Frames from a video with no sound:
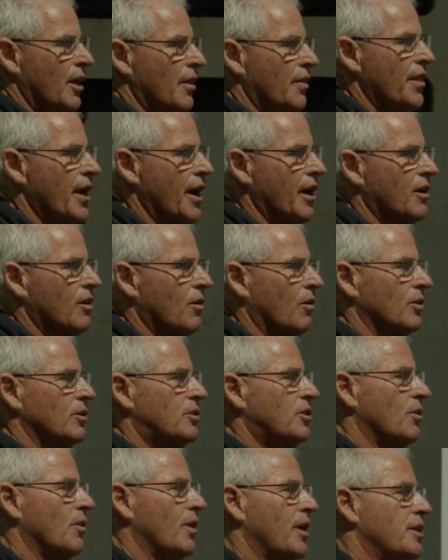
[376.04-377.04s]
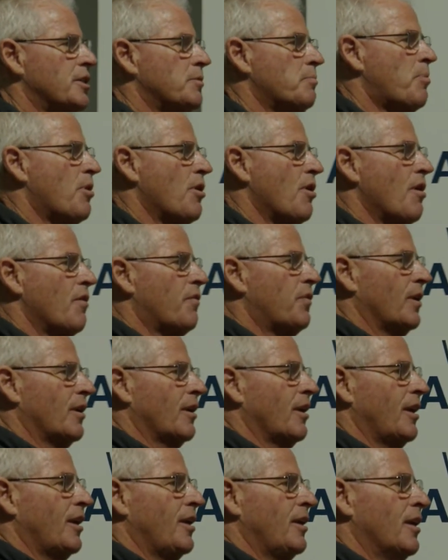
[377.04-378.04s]
That contour is
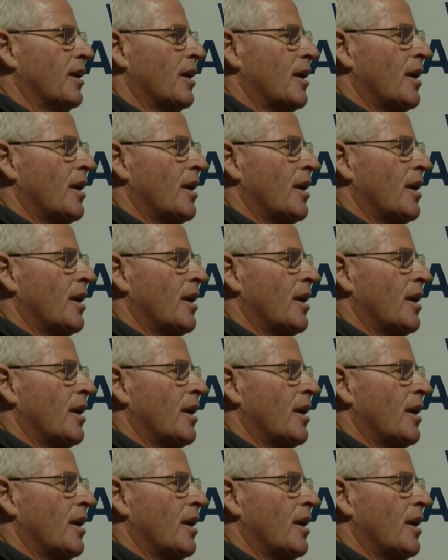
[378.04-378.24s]
perfectly